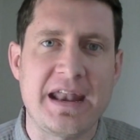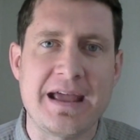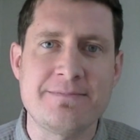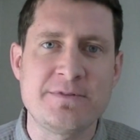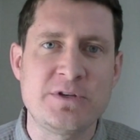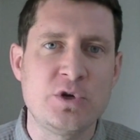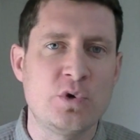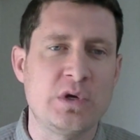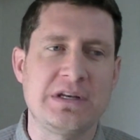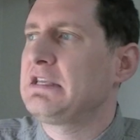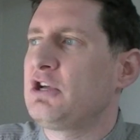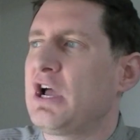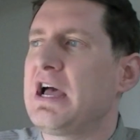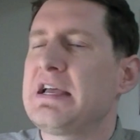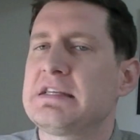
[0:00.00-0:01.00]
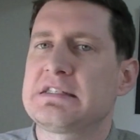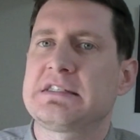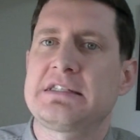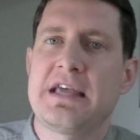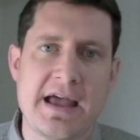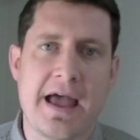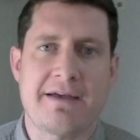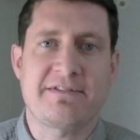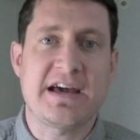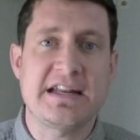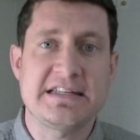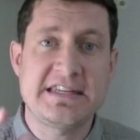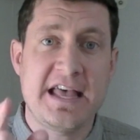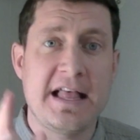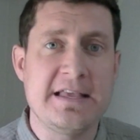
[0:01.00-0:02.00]
that I'm doing, you guys, I've got to
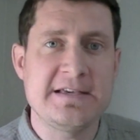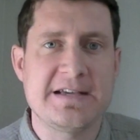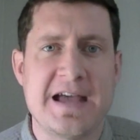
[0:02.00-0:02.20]
tell you